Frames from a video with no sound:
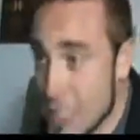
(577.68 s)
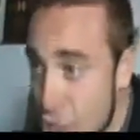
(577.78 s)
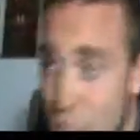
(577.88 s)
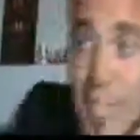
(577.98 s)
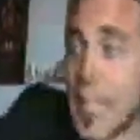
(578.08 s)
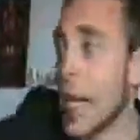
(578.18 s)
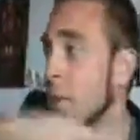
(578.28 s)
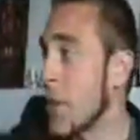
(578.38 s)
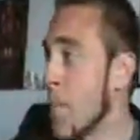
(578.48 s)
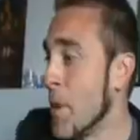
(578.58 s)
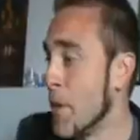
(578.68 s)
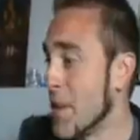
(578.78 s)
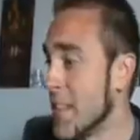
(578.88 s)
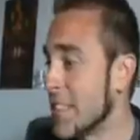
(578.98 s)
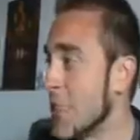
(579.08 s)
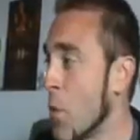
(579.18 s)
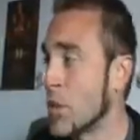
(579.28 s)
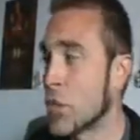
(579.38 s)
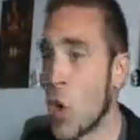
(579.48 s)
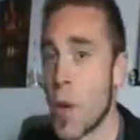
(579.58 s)
Check out the building and see
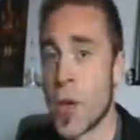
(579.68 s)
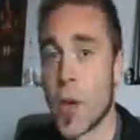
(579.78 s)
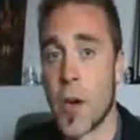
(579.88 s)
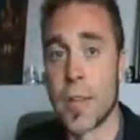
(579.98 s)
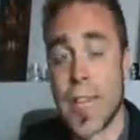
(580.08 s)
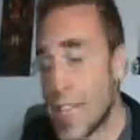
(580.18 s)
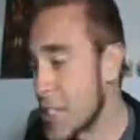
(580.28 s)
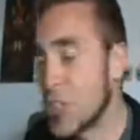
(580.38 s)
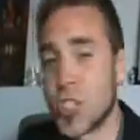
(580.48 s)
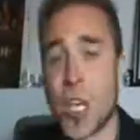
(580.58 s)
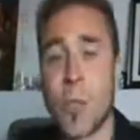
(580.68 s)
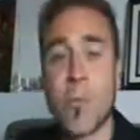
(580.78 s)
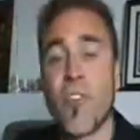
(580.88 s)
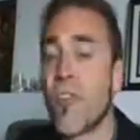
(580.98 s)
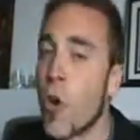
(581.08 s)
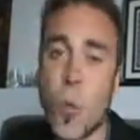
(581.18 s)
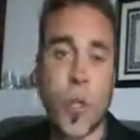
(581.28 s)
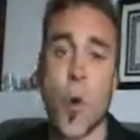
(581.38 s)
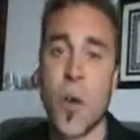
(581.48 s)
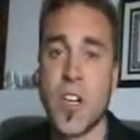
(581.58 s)
what's going on. Ladies and gentlemen, before we
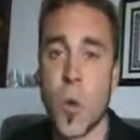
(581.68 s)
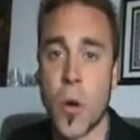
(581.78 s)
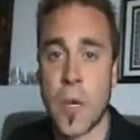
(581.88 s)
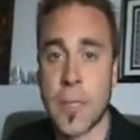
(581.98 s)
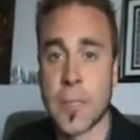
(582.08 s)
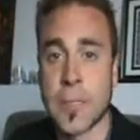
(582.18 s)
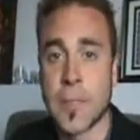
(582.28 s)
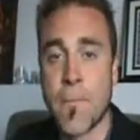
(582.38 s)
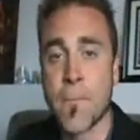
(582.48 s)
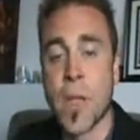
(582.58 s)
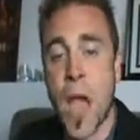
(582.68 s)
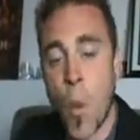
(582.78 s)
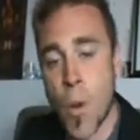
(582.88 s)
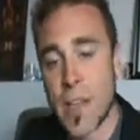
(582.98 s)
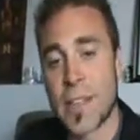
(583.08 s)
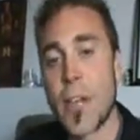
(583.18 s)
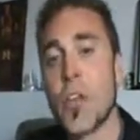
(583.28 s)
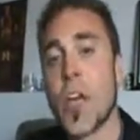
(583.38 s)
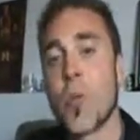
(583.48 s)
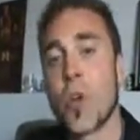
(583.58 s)
go anywhere else, I want to tell
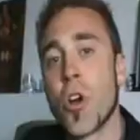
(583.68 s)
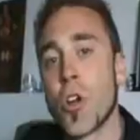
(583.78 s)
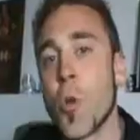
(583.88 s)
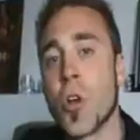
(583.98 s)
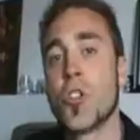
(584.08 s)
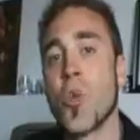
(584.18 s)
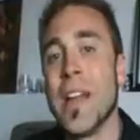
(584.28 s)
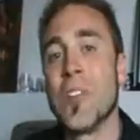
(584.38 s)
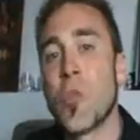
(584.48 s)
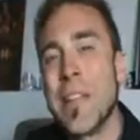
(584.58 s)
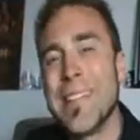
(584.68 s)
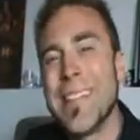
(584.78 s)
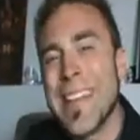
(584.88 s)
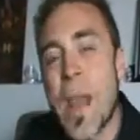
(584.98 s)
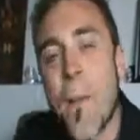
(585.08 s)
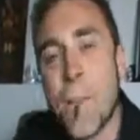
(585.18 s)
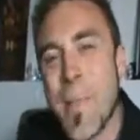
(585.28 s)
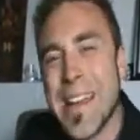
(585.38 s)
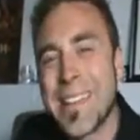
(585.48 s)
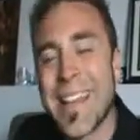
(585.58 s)
you that we're going to go on to a 20
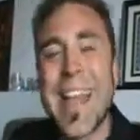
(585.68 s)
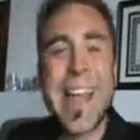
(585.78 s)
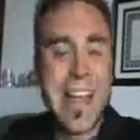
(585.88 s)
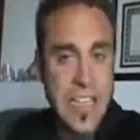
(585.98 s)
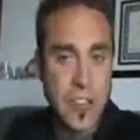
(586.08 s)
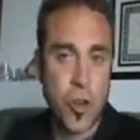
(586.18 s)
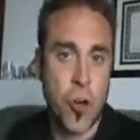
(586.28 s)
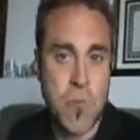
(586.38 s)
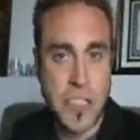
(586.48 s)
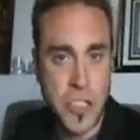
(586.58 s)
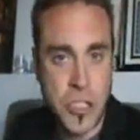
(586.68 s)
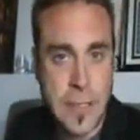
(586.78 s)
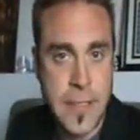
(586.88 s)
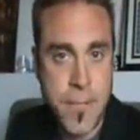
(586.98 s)
minute intermission.